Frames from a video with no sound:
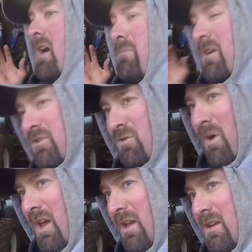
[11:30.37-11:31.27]
a mixer
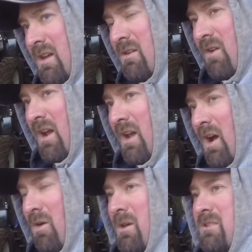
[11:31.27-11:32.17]
wagon right
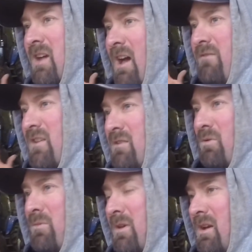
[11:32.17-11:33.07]
now is not
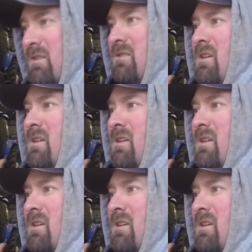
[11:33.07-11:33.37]
feasible because